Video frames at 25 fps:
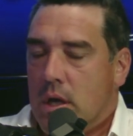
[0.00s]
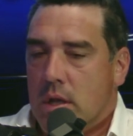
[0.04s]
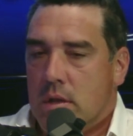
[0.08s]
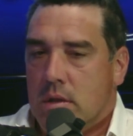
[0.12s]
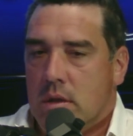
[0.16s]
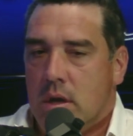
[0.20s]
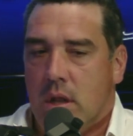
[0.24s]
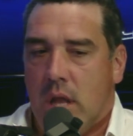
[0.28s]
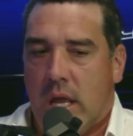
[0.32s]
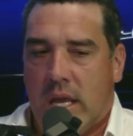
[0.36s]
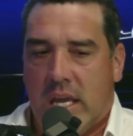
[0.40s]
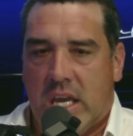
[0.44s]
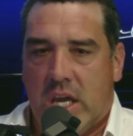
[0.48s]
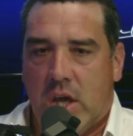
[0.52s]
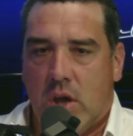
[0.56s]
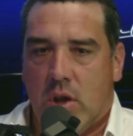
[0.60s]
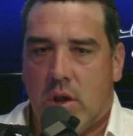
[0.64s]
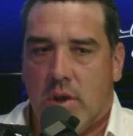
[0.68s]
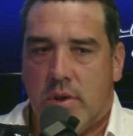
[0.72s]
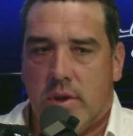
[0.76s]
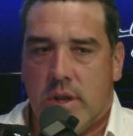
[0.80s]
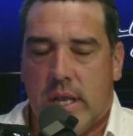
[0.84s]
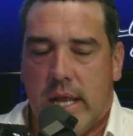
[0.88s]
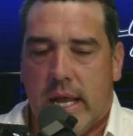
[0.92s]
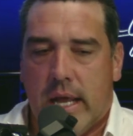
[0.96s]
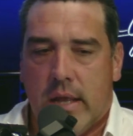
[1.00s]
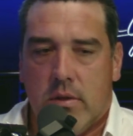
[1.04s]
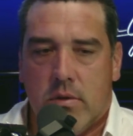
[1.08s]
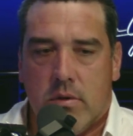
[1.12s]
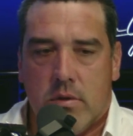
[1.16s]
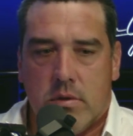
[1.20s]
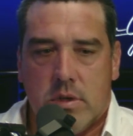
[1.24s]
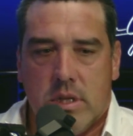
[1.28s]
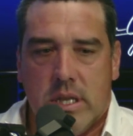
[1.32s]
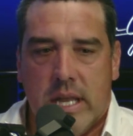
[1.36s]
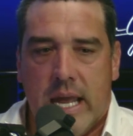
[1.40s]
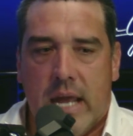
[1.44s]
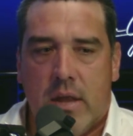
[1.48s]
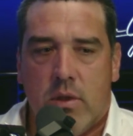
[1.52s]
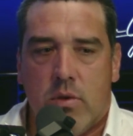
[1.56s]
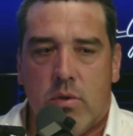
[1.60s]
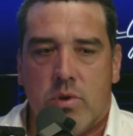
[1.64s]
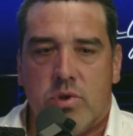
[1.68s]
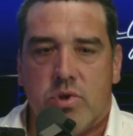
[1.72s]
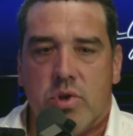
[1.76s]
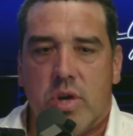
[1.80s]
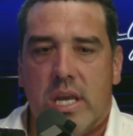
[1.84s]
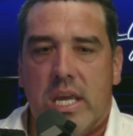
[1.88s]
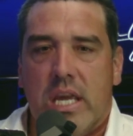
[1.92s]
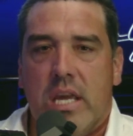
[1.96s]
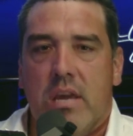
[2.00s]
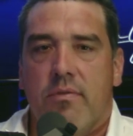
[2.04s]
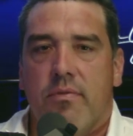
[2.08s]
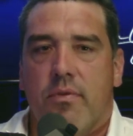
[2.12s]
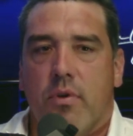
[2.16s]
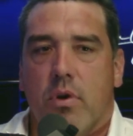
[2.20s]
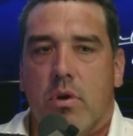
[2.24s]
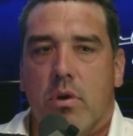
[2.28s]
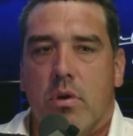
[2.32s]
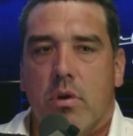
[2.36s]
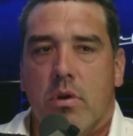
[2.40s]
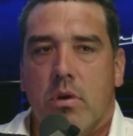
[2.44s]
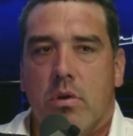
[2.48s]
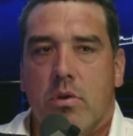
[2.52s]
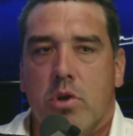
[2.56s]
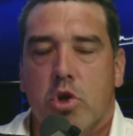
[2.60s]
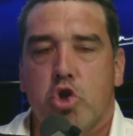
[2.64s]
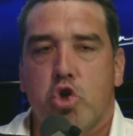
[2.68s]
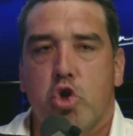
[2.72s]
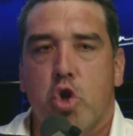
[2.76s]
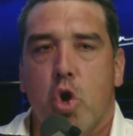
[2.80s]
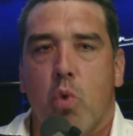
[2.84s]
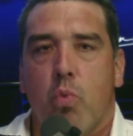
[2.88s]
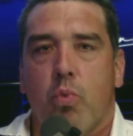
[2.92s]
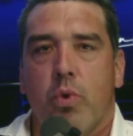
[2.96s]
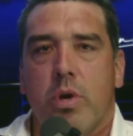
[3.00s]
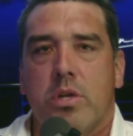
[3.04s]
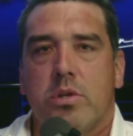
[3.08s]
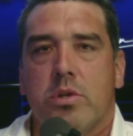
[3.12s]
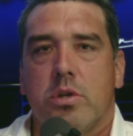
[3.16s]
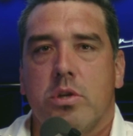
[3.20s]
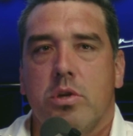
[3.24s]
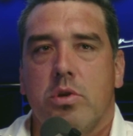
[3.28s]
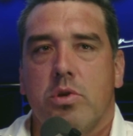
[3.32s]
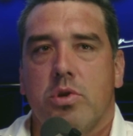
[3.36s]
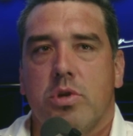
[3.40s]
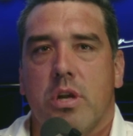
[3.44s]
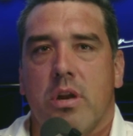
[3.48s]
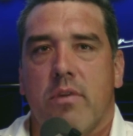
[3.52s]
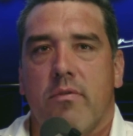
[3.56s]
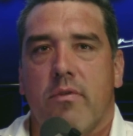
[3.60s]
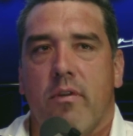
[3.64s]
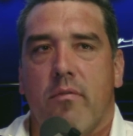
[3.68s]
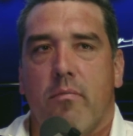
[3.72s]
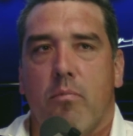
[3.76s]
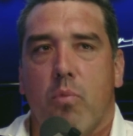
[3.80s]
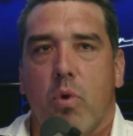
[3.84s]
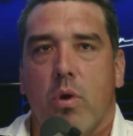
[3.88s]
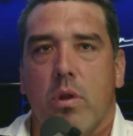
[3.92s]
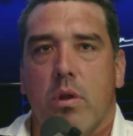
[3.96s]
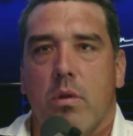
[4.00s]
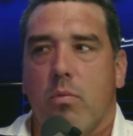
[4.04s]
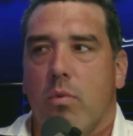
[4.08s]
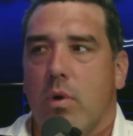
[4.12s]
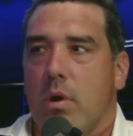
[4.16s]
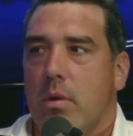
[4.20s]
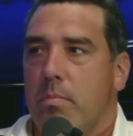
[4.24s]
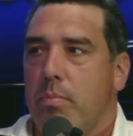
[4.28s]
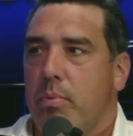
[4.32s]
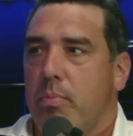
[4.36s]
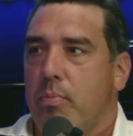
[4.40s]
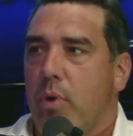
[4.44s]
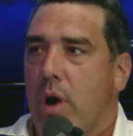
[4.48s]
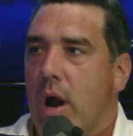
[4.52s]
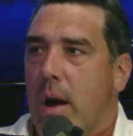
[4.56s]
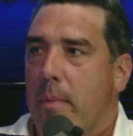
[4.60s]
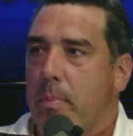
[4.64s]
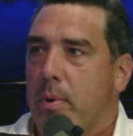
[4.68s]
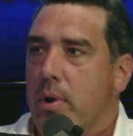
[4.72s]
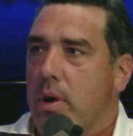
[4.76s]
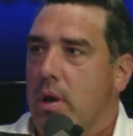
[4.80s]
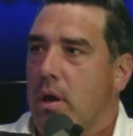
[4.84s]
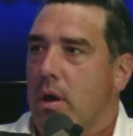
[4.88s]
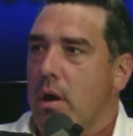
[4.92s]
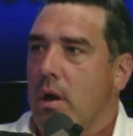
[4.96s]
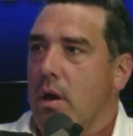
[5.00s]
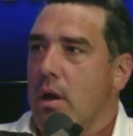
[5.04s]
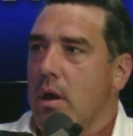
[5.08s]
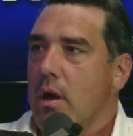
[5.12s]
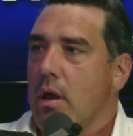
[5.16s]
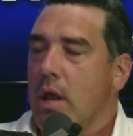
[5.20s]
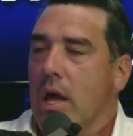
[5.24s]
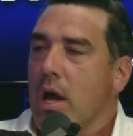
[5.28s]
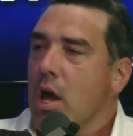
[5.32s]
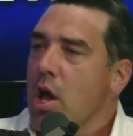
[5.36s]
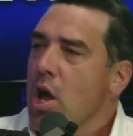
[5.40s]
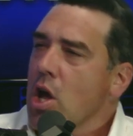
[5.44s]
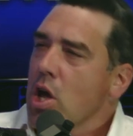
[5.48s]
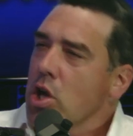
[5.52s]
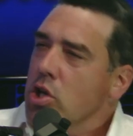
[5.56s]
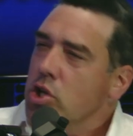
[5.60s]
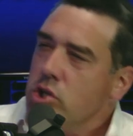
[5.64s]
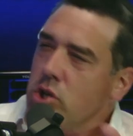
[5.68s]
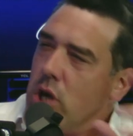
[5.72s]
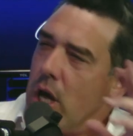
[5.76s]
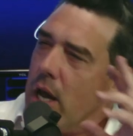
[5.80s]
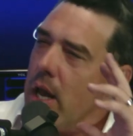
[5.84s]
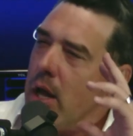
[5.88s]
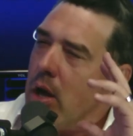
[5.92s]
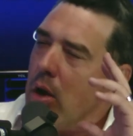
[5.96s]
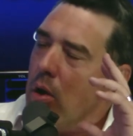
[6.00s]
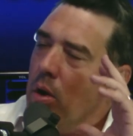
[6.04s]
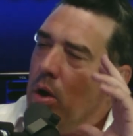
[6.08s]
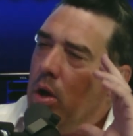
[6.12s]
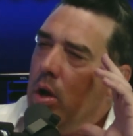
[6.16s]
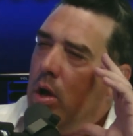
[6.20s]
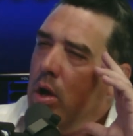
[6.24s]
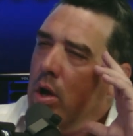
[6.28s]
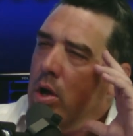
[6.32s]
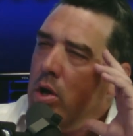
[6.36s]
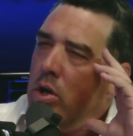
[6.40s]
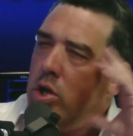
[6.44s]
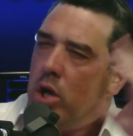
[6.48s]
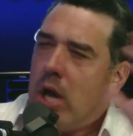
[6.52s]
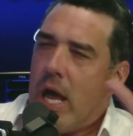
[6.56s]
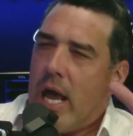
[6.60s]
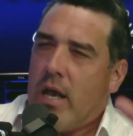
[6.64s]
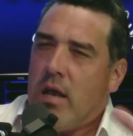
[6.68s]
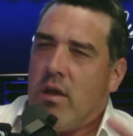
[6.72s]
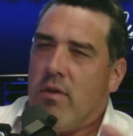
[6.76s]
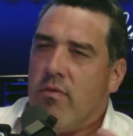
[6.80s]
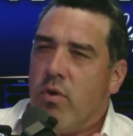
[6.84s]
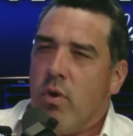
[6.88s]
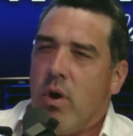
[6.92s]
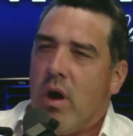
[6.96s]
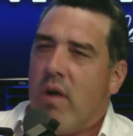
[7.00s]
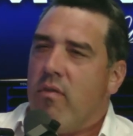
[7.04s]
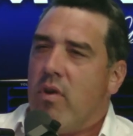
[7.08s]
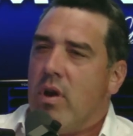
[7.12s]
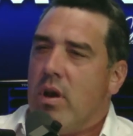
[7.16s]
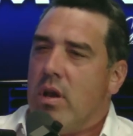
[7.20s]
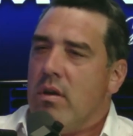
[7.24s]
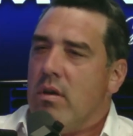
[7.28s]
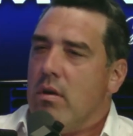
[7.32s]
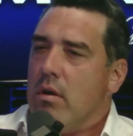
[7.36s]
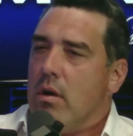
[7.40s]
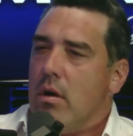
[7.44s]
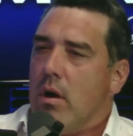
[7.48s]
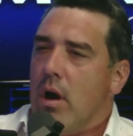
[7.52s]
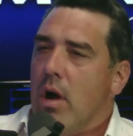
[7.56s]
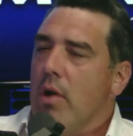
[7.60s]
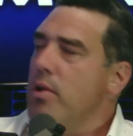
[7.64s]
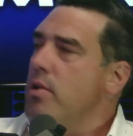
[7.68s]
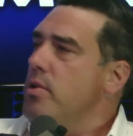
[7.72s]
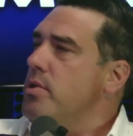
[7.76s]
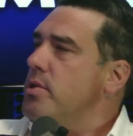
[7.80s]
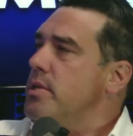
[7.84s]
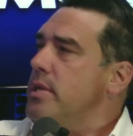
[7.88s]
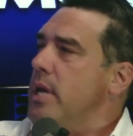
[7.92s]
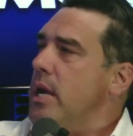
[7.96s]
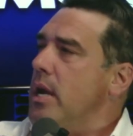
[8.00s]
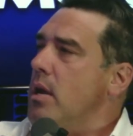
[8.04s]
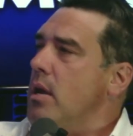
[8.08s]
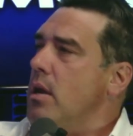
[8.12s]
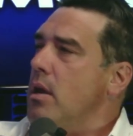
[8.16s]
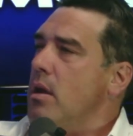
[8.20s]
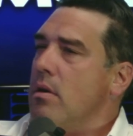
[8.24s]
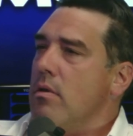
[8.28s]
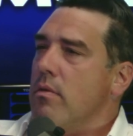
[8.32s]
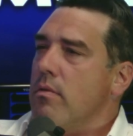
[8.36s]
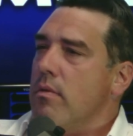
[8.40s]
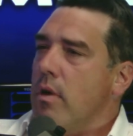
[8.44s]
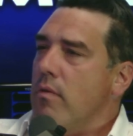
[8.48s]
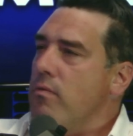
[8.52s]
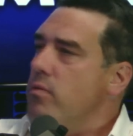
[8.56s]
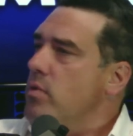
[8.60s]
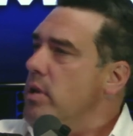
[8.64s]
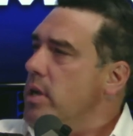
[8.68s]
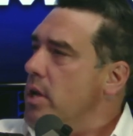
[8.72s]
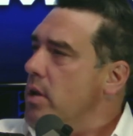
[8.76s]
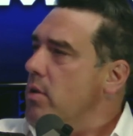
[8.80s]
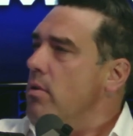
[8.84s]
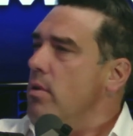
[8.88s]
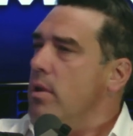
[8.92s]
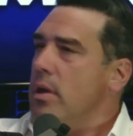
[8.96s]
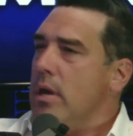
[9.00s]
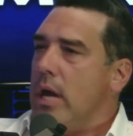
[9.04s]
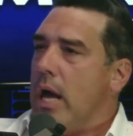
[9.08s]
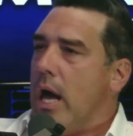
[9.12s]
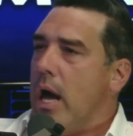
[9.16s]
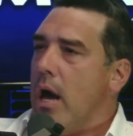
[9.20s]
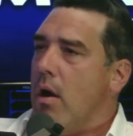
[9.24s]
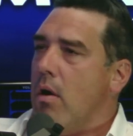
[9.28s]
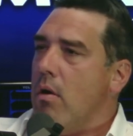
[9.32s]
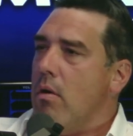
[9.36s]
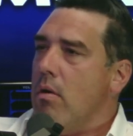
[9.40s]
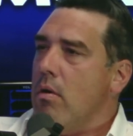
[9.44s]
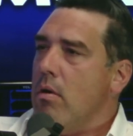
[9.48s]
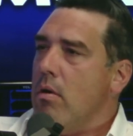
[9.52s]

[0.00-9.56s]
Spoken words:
They're like, kill all the landlords. Landlords are evil. There's no reason you should ever have more than one property. Like, and I go, do any of you have any understanding of literally how